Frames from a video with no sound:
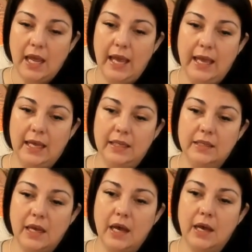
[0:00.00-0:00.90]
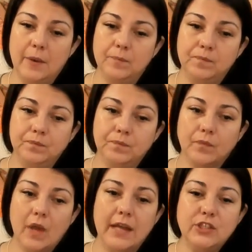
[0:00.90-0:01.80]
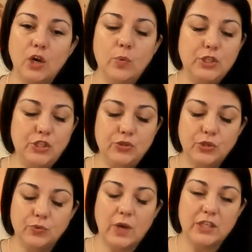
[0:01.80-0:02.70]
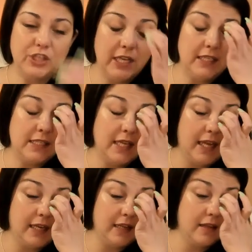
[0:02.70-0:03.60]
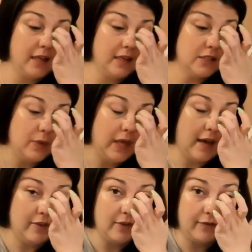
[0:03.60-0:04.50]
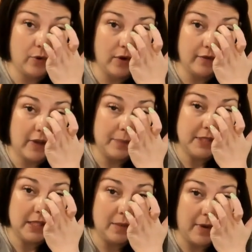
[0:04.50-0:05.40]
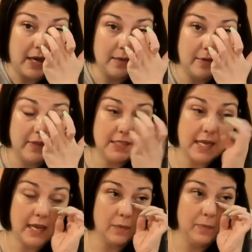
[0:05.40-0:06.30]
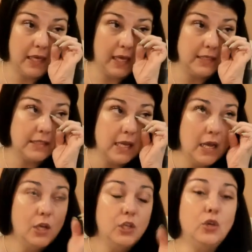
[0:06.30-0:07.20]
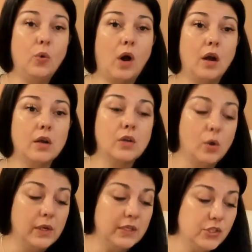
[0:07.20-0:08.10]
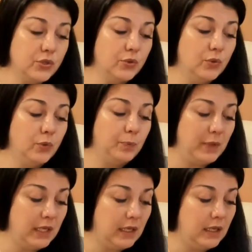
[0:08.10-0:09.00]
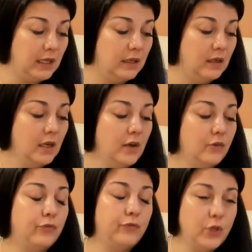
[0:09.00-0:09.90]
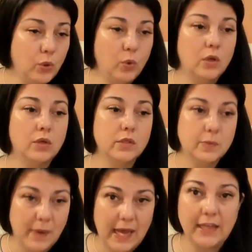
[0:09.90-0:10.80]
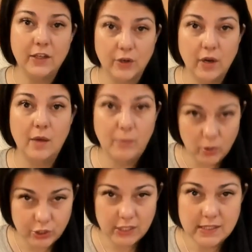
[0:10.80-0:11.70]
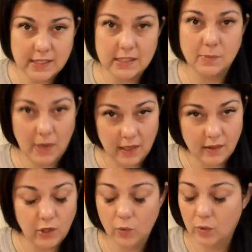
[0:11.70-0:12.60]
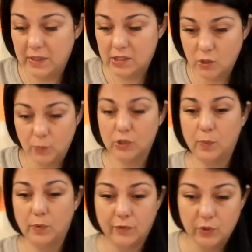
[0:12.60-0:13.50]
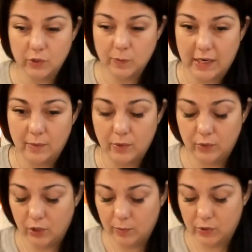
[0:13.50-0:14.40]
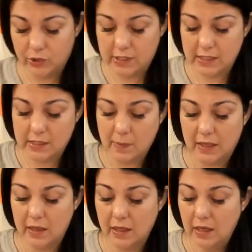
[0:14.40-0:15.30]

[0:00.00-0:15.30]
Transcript: And I don't want you to rush into anything. So we have the Four of Cups at the bottom of the deck, because you are going to be fueled by your emotions this month. You will be super, super fueled by your emotions this month.